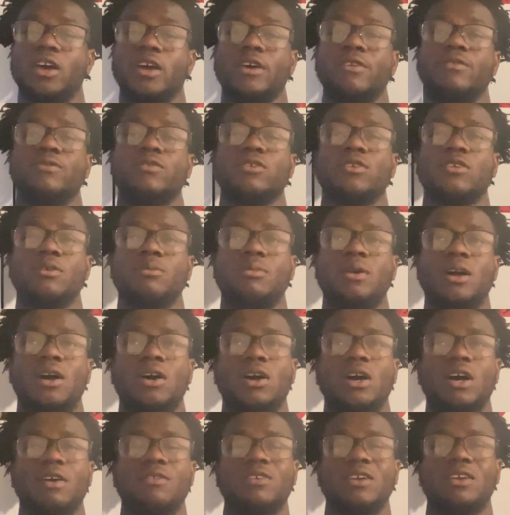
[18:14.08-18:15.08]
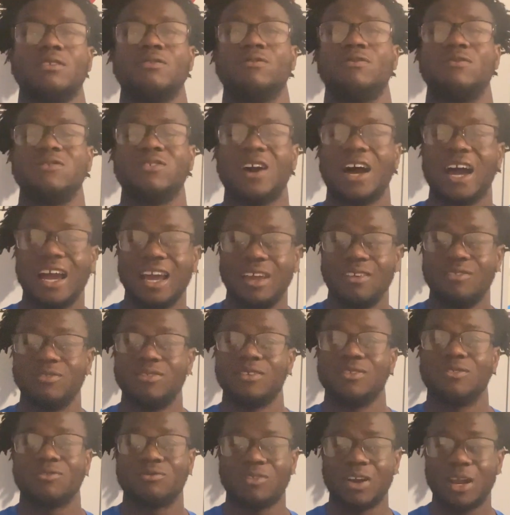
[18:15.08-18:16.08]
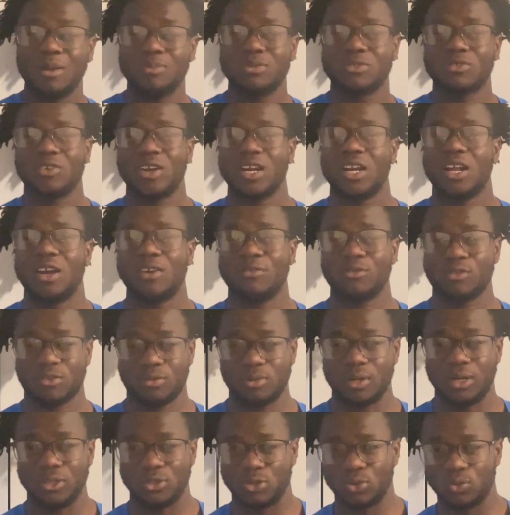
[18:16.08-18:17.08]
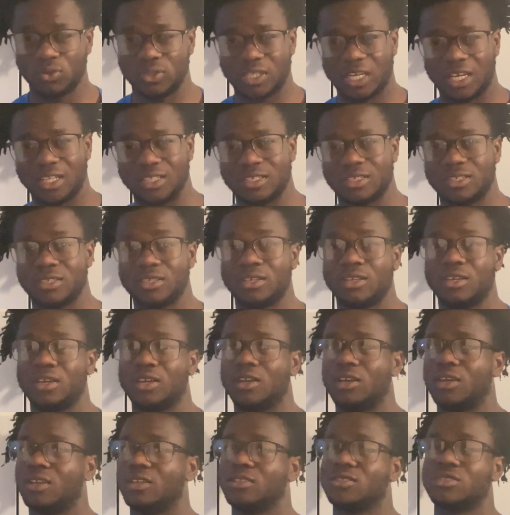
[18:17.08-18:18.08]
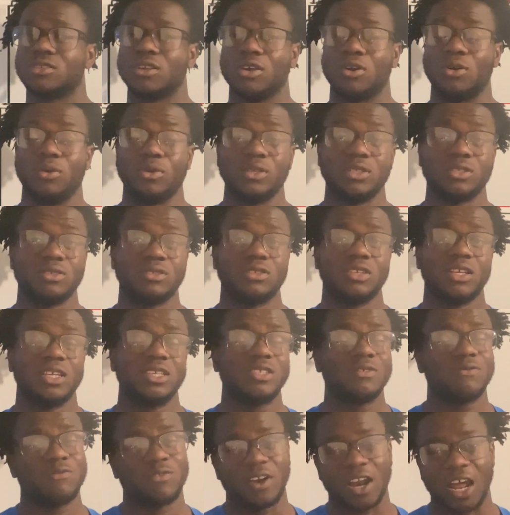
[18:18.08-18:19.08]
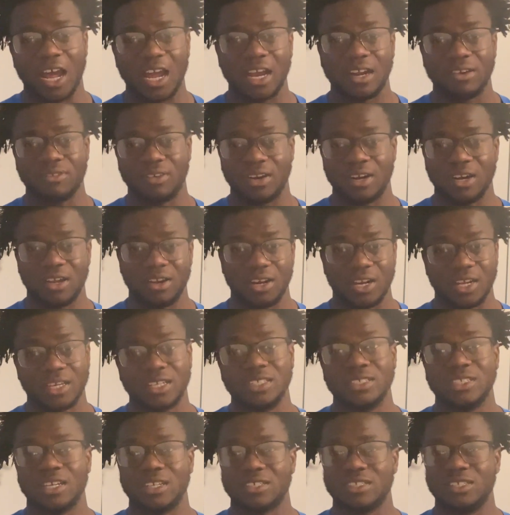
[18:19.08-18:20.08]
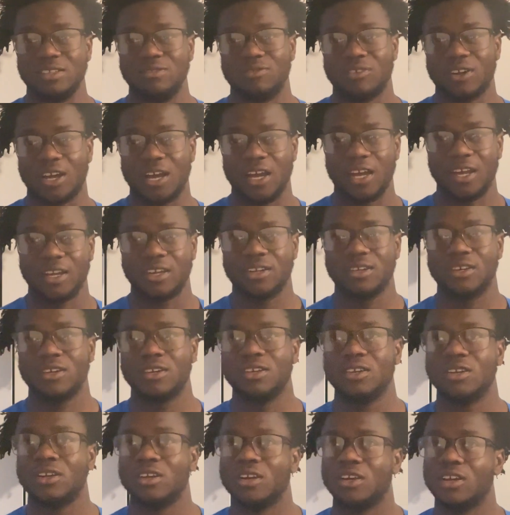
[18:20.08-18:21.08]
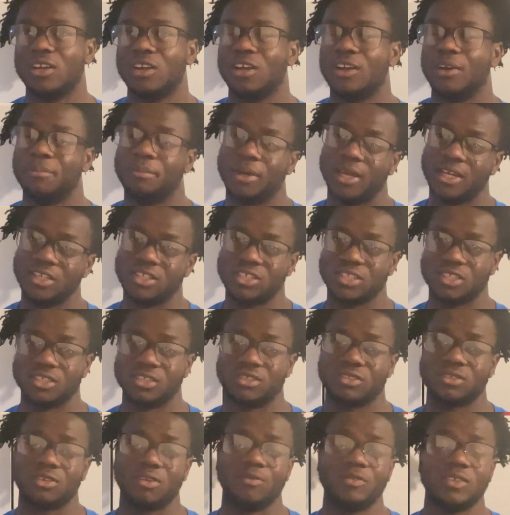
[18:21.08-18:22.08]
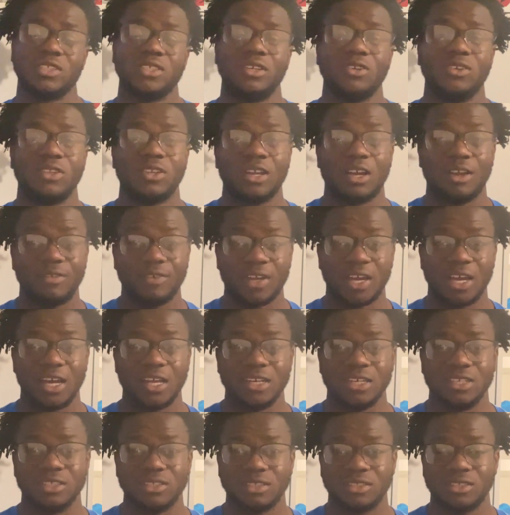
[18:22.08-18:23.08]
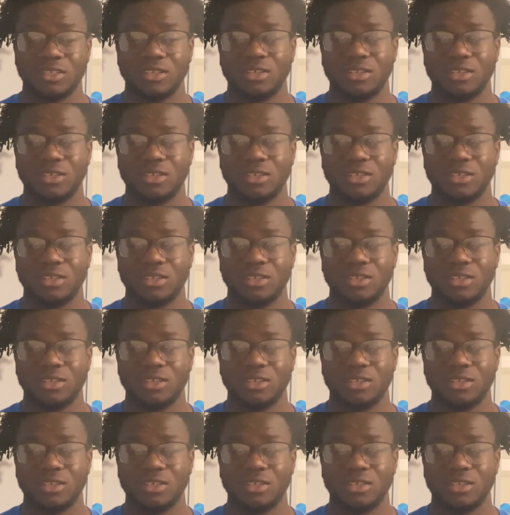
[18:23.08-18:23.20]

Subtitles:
for about, I think, 5 reps right now for about 2 sets. So it's flying right now, like it's actually flying. Bench is obviously, on the other hand,